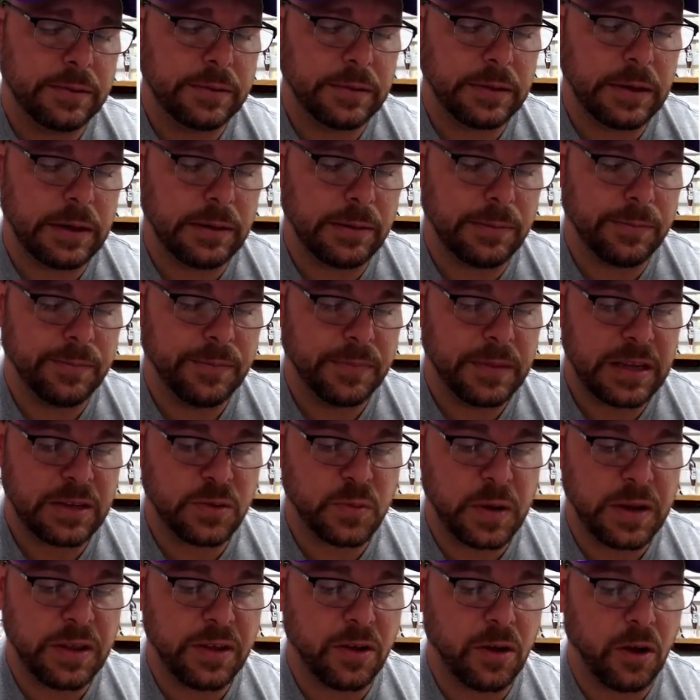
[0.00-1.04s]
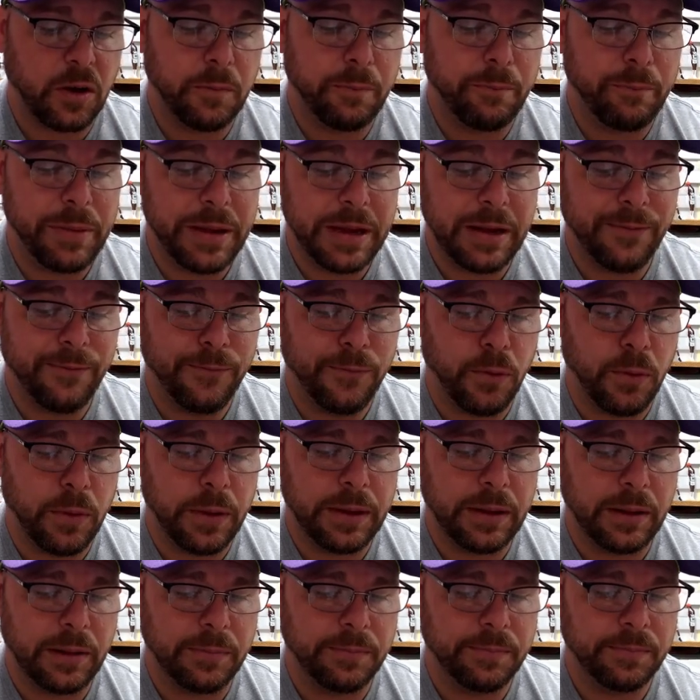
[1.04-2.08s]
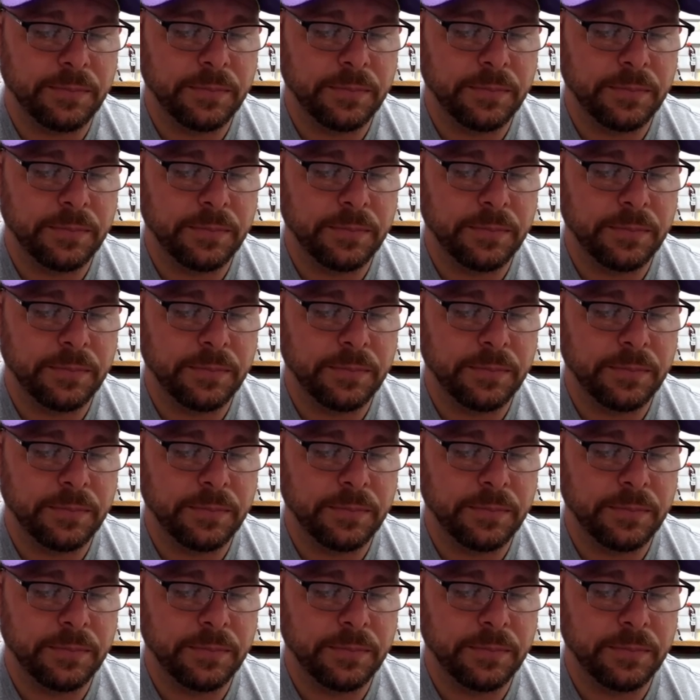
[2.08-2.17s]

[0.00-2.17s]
So that's why they're called big foil.